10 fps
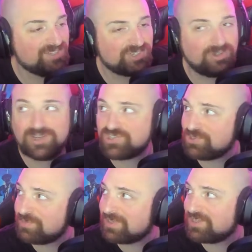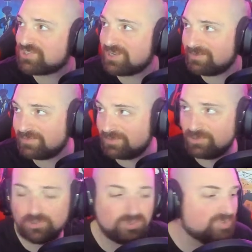in its lawsuit because
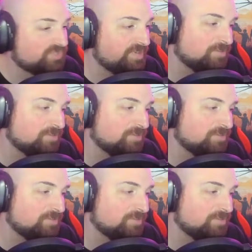Google is